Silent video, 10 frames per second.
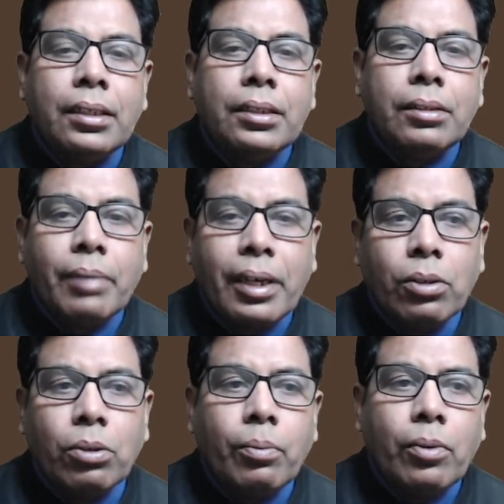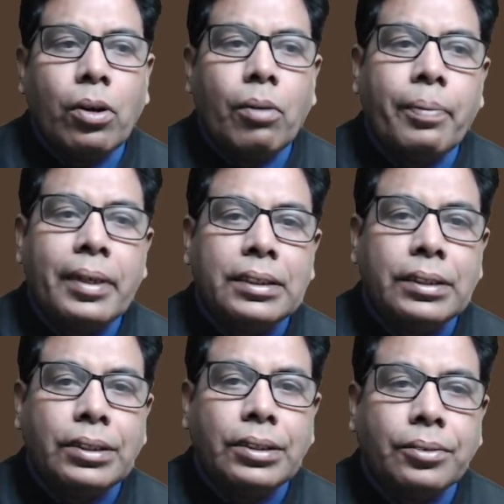the macro
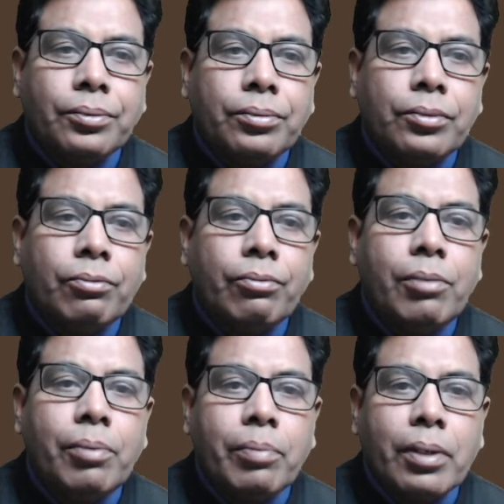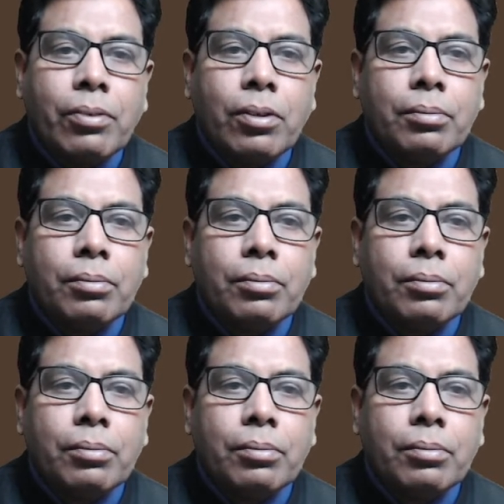operations will be performed